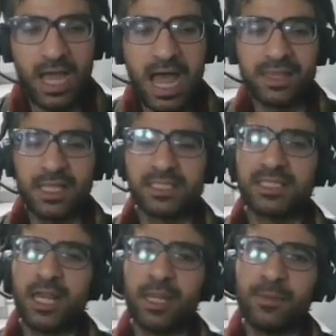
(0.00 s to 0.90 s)
and it's
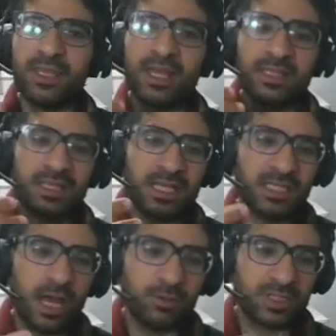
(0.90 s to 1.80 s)
telling me that it has
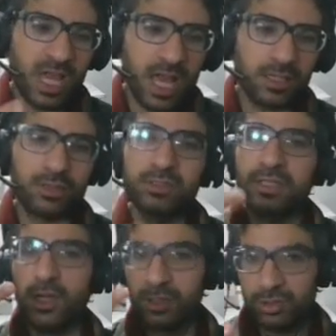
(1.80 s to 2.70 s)
now tangled
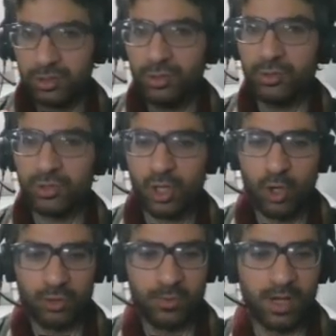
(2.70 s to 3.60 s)
two
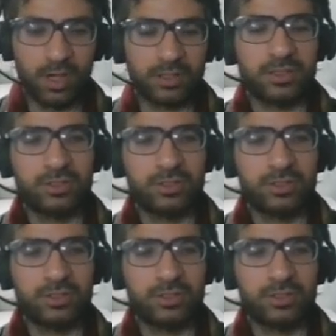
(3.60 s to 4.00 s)
code blocks.